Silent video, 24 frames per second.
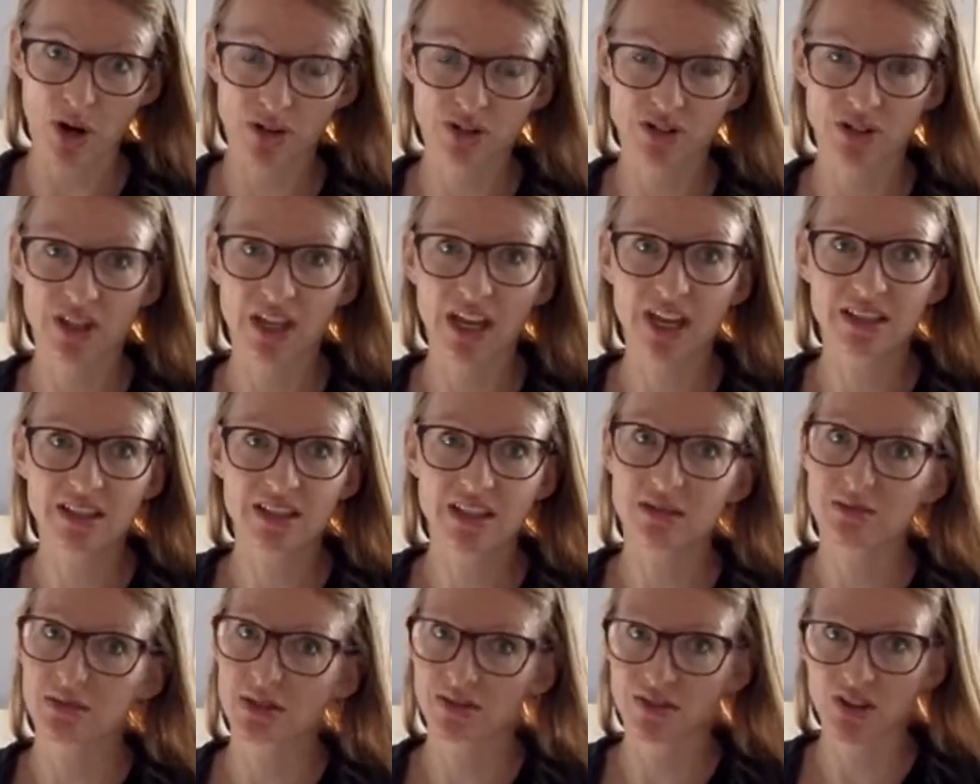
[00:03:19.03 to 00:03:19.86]
So the
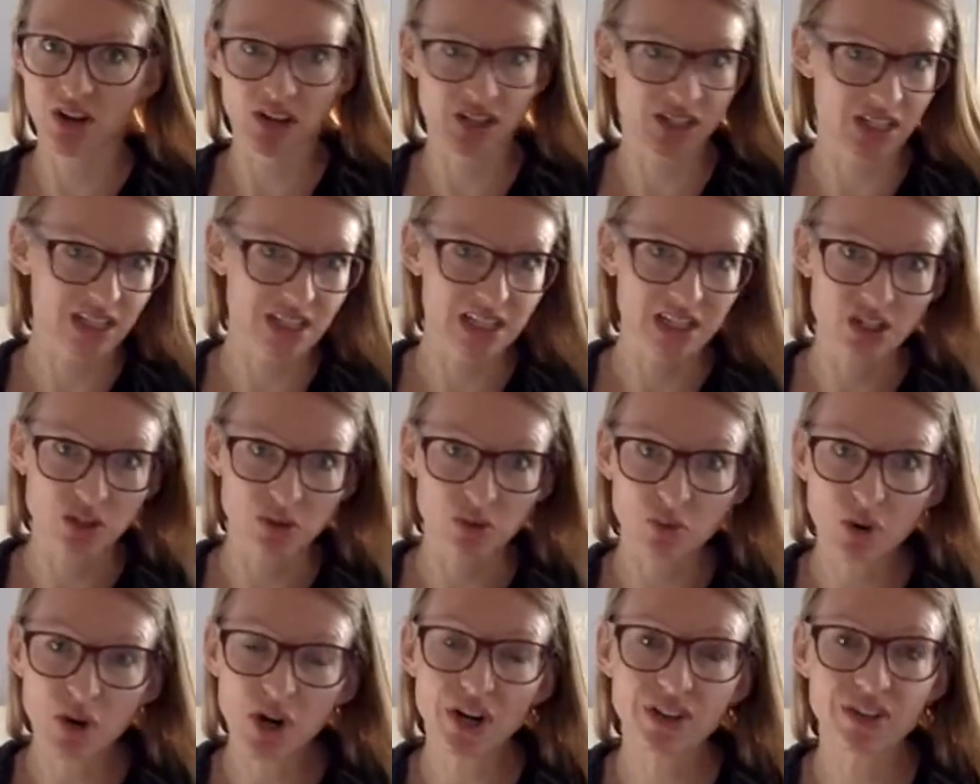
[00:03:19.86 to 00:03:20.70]
enzymes have got to get to
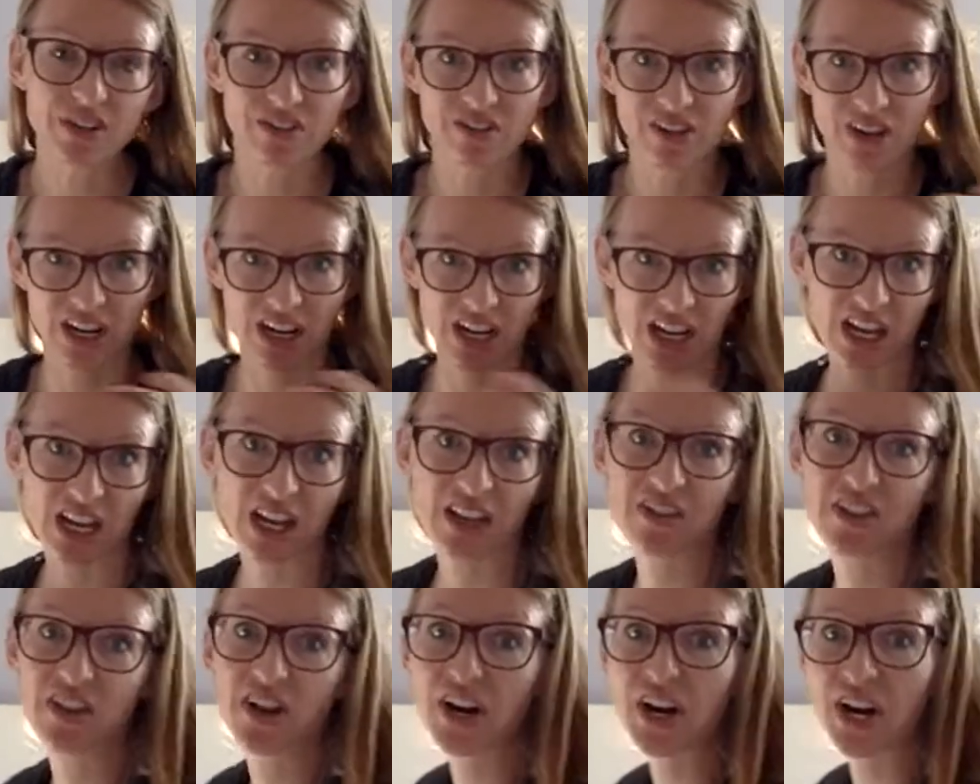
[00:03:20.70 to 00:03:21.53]
work. They've got to get in there.